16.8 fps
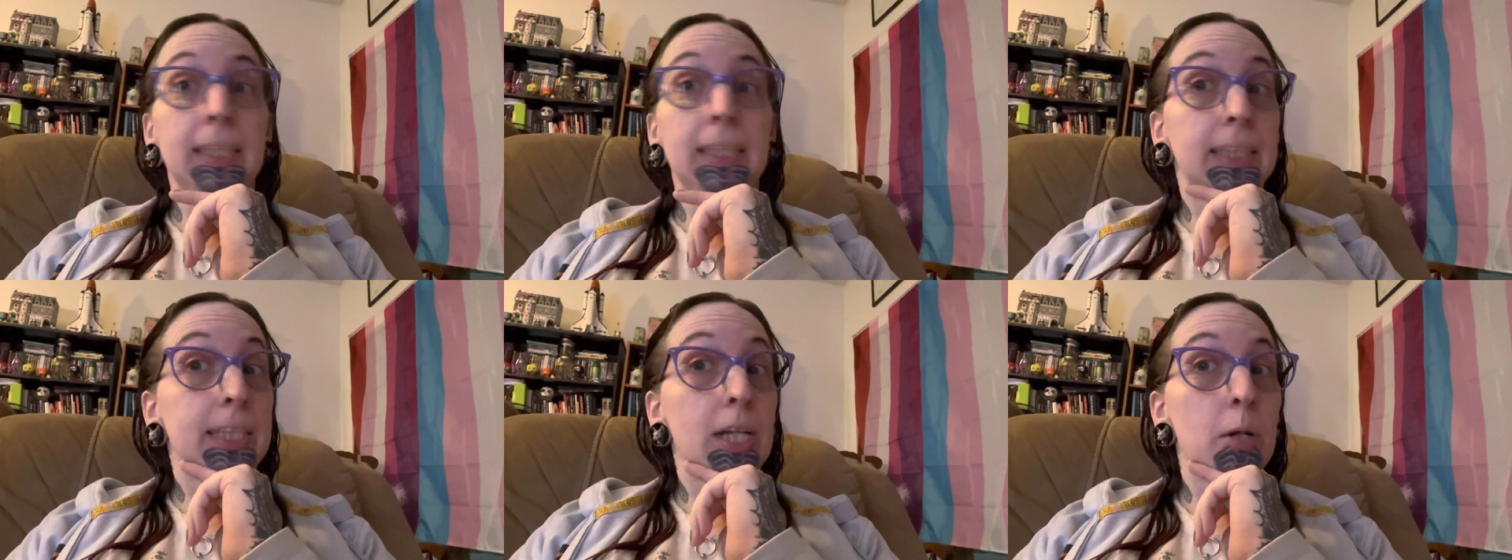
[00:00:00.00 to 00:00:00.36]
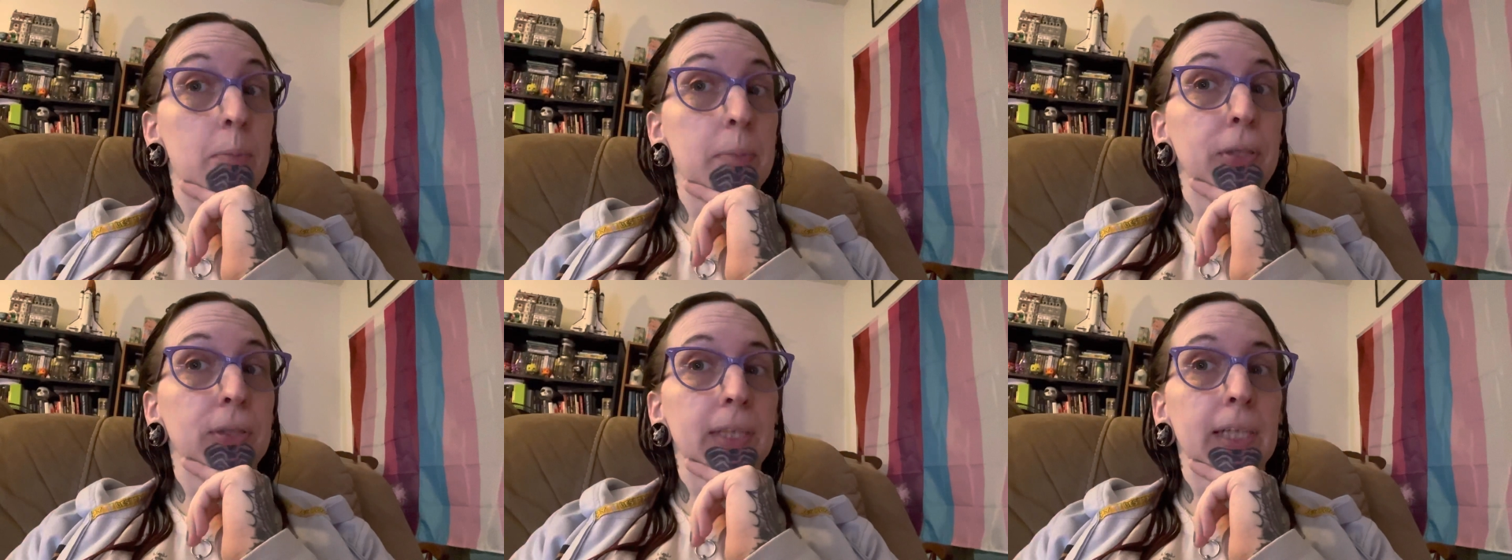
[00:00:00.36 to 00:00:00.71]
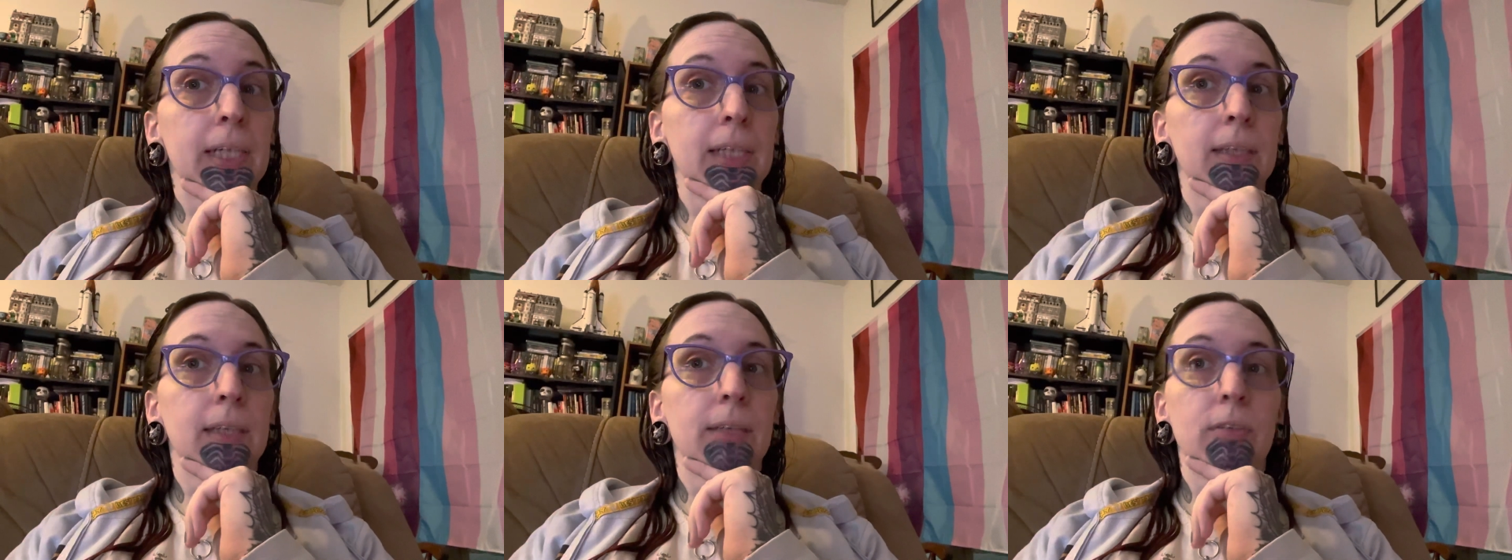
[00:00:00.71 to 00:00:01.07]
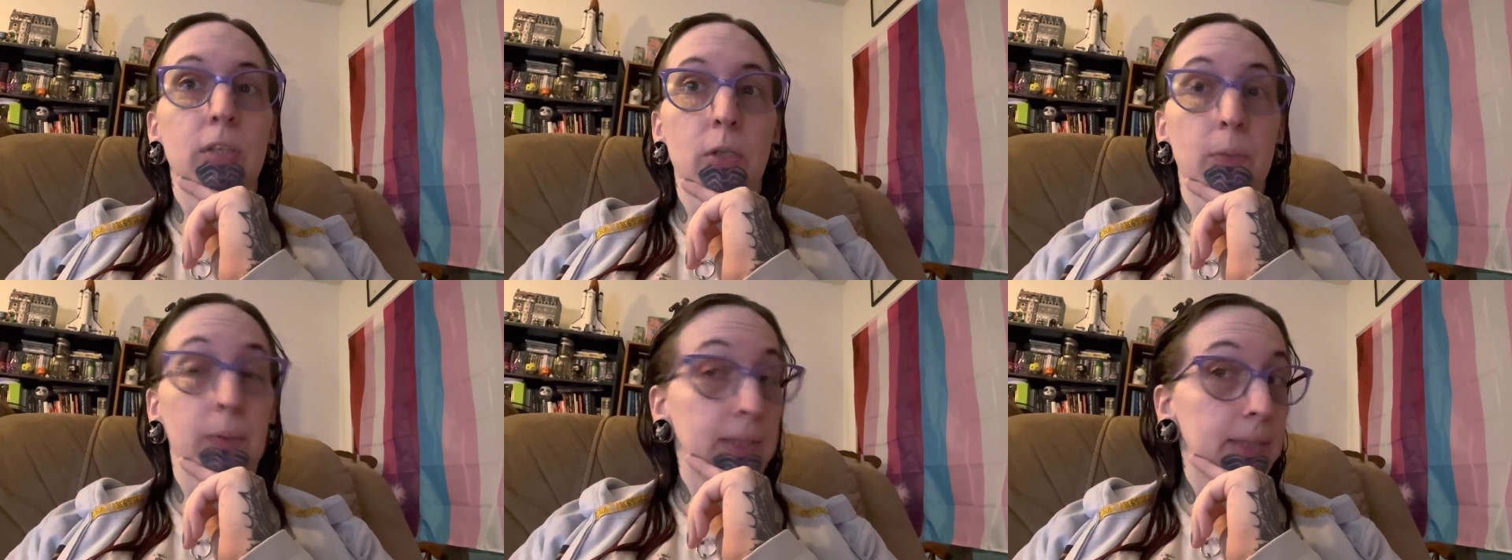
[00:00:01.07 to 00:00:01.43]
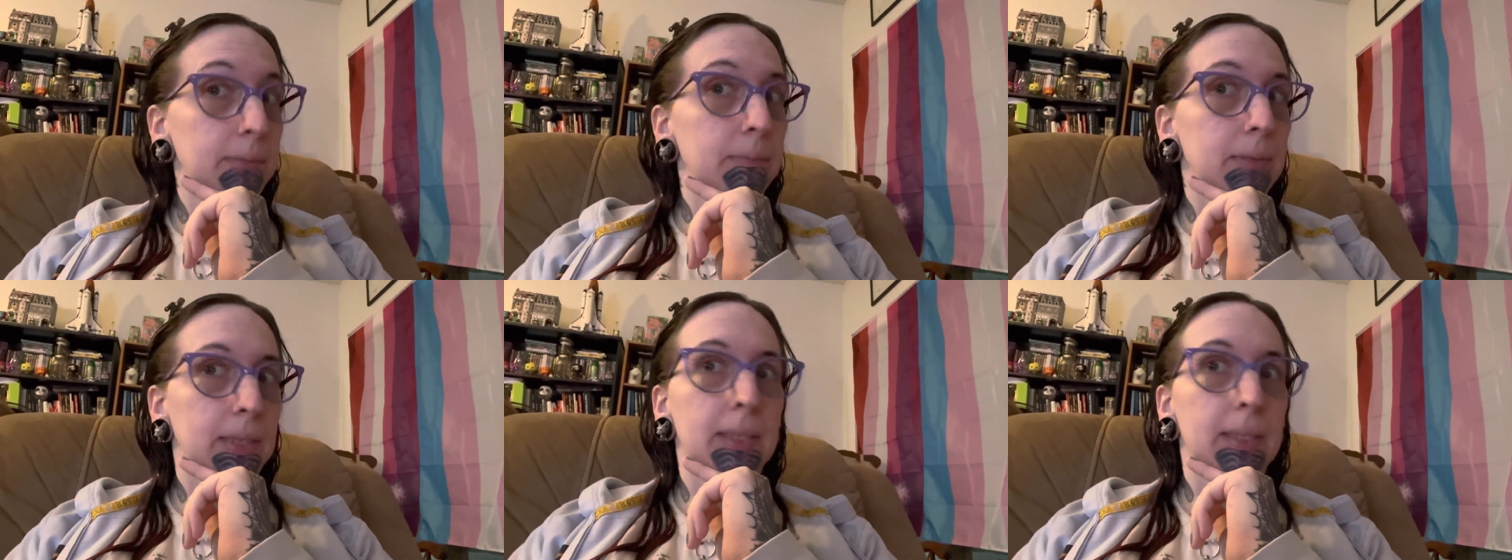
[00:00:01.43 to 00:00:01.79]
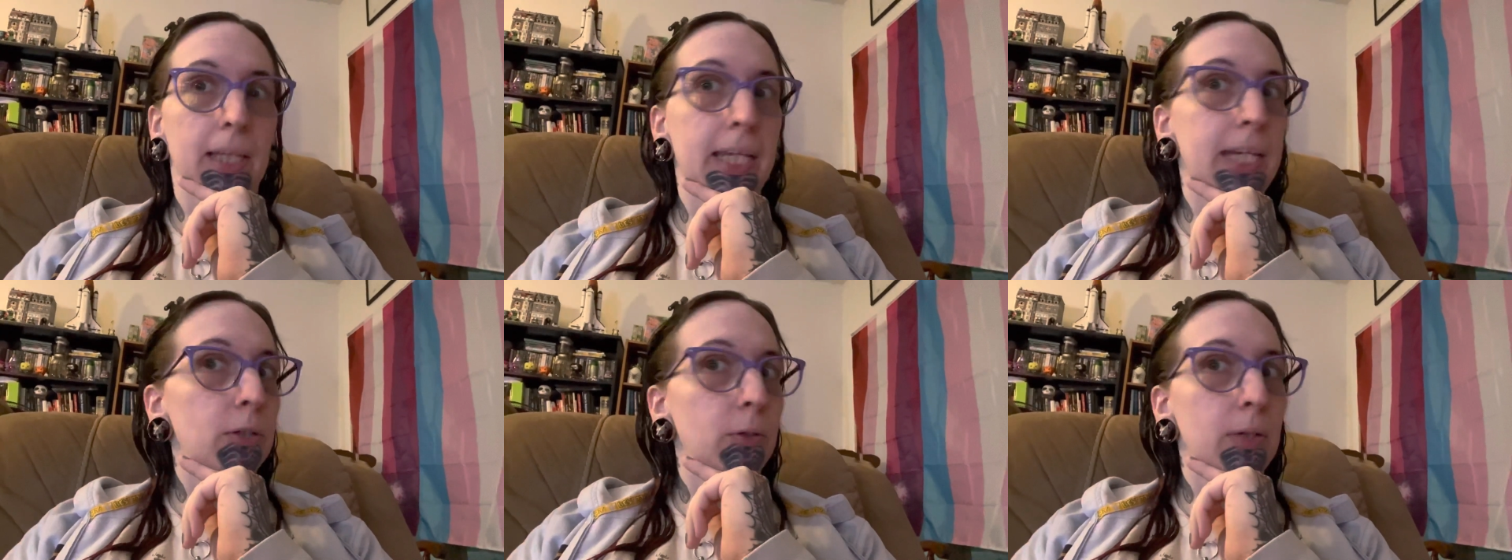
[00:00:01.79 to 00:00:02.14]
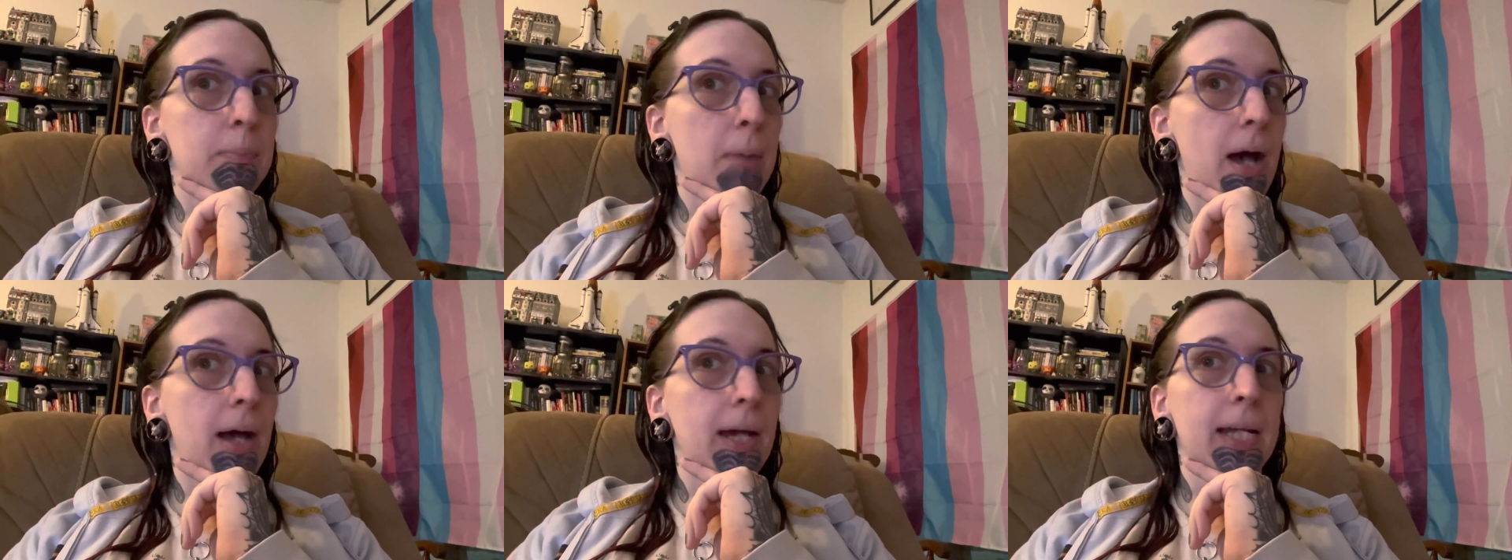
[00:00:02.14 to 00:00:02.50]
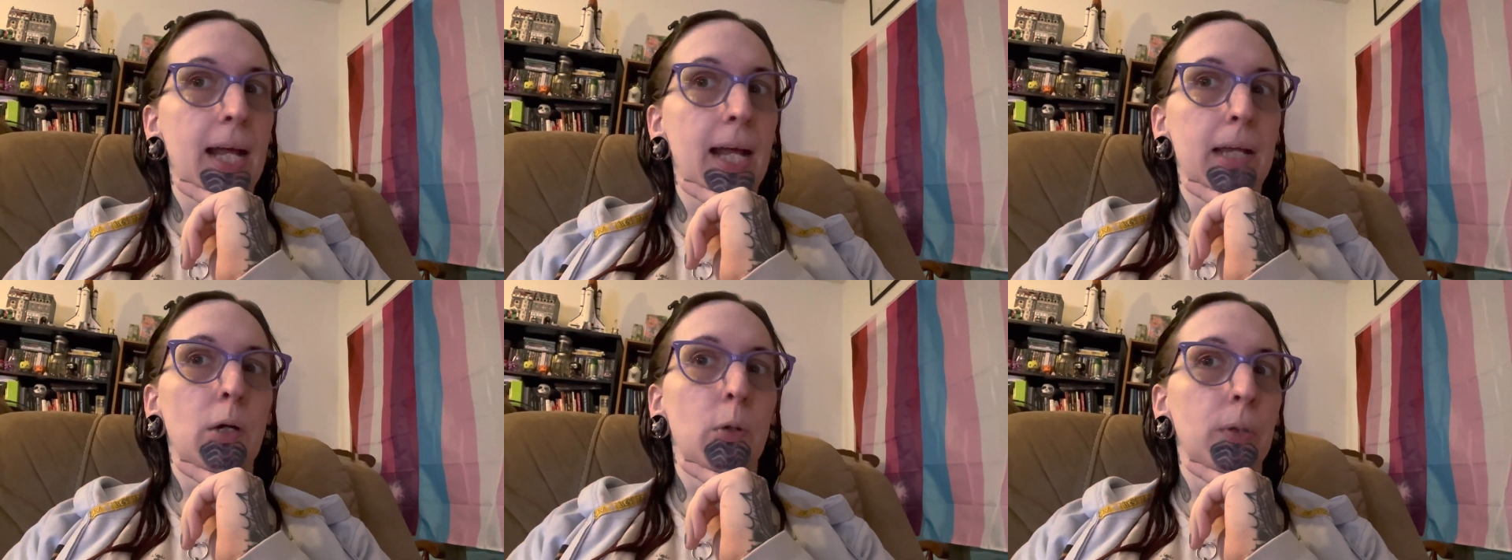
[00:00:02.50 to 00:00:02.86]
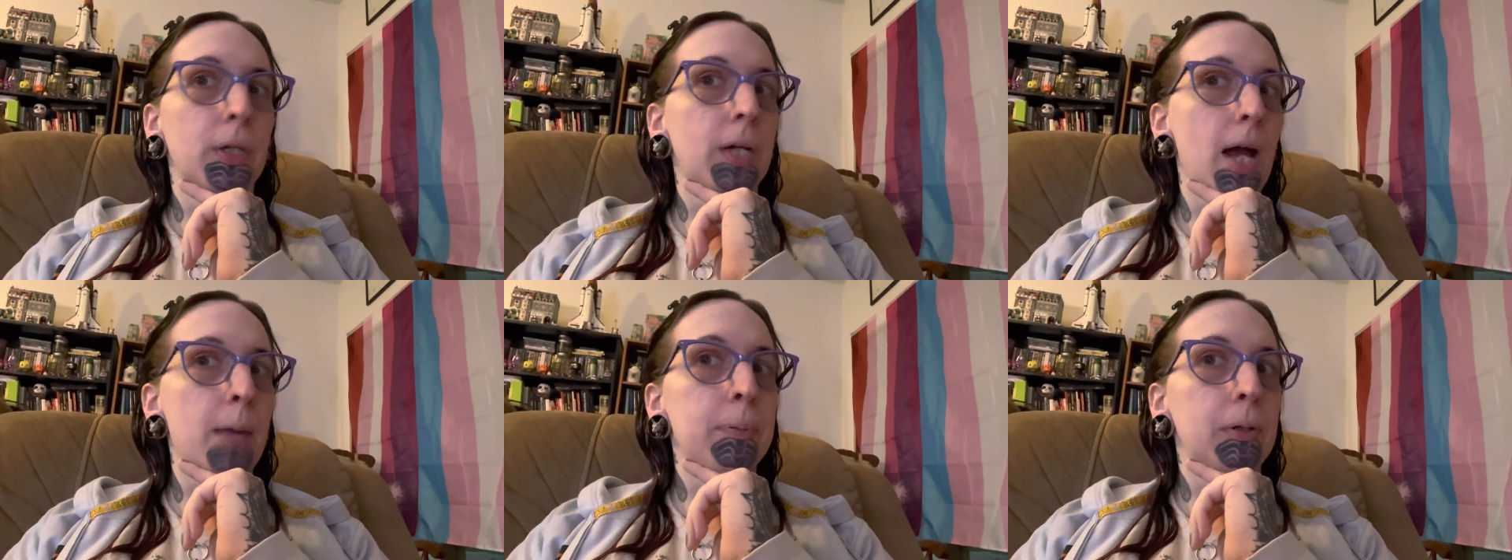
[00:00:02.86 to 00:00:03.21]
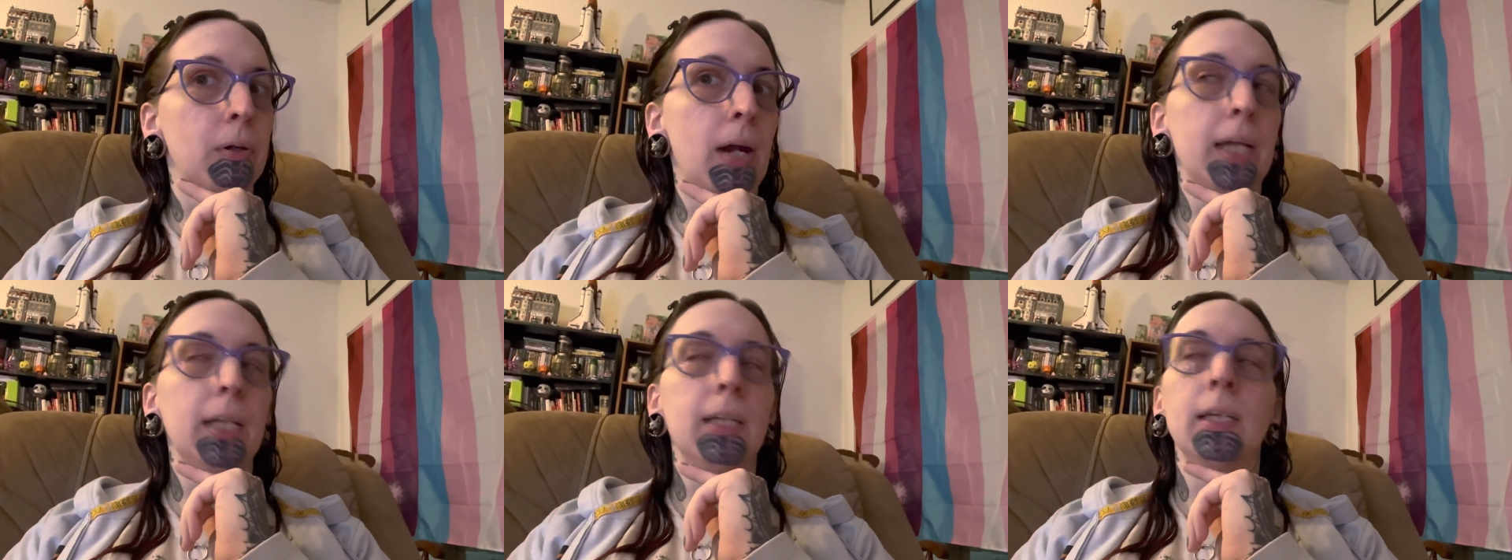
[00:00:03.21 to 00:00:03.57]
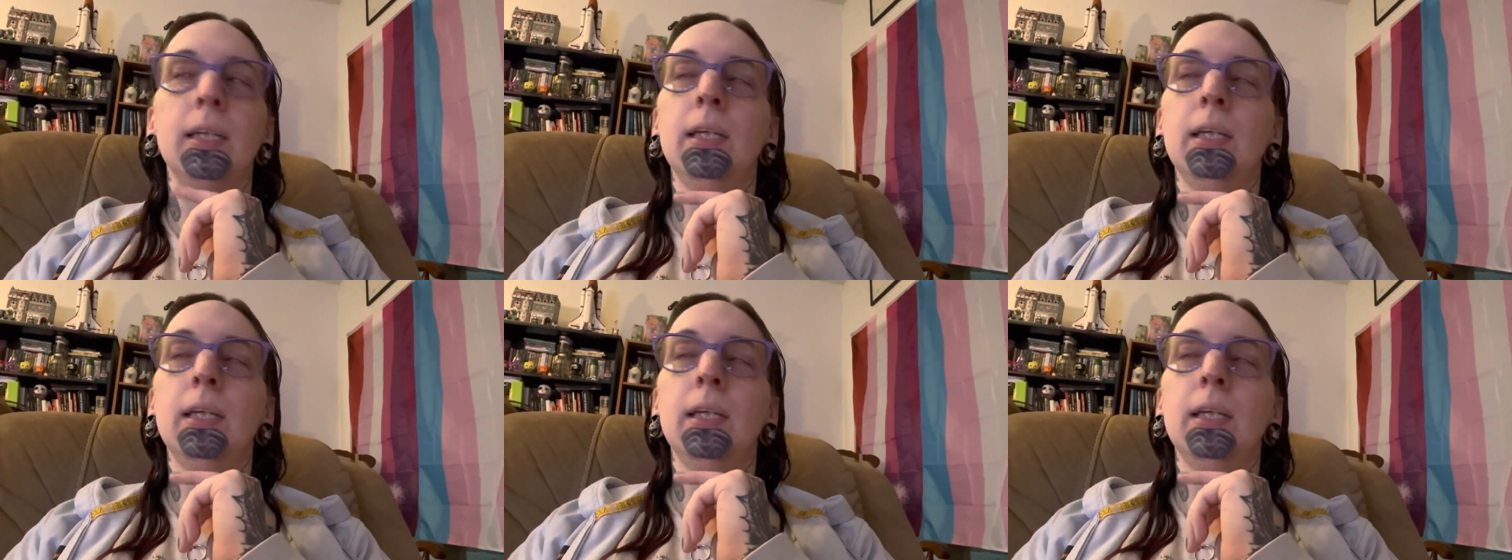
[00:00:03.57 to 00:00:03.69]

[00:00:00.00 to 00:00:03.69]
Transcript: is their music, even though it's legally mine, I own the copyright.